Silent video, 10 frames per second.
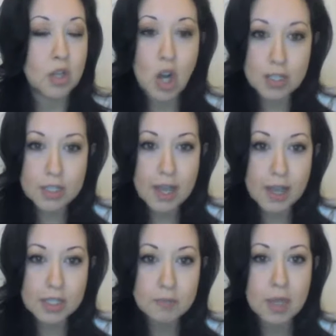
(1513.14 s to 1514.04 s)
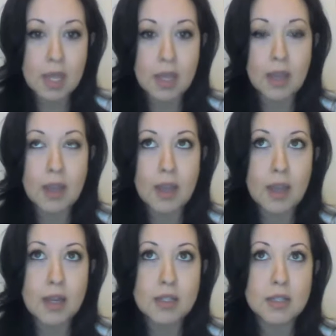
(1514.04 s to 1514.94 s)
contact me,
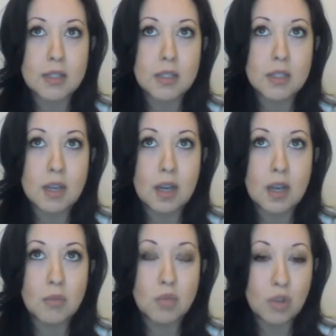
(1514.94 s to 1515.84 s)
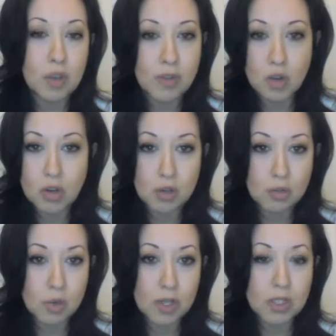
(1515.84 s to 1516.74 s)
and if you're
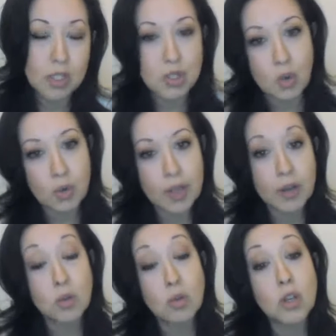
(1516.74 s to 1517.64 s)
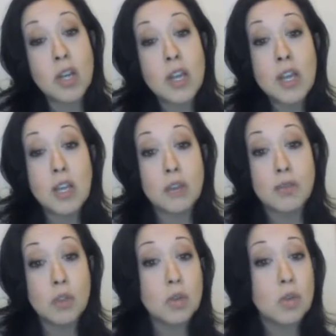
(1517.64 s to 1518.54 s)
wanting to donate, or
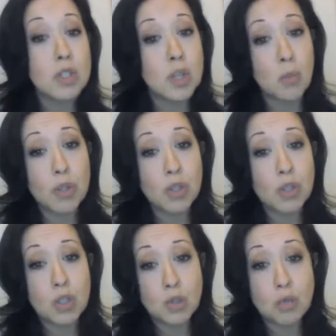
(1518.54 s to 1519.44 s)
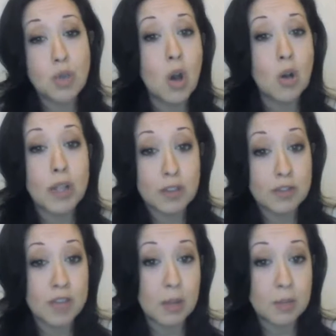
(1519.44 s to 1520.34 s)
if you or someone you know, like a
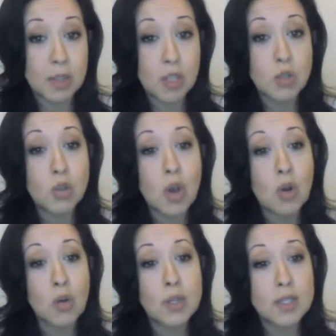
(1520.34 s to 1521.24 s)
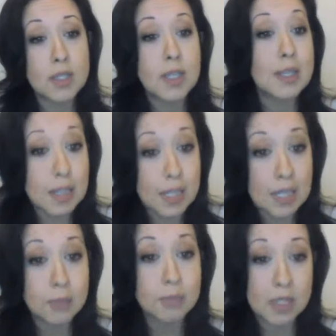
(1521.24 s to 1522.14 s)
family that you know, is in
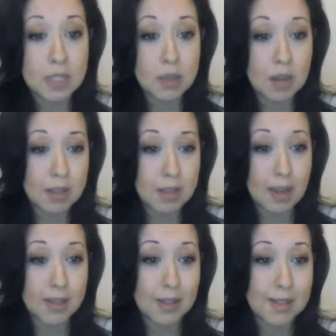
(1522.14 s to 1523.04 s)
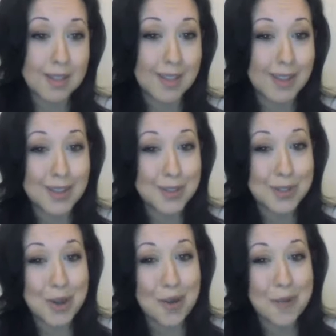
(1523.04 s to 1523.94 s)
need, please contact us and let
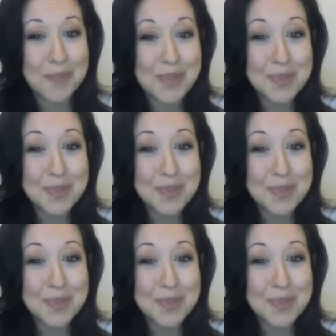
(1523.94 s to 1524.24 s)
us know.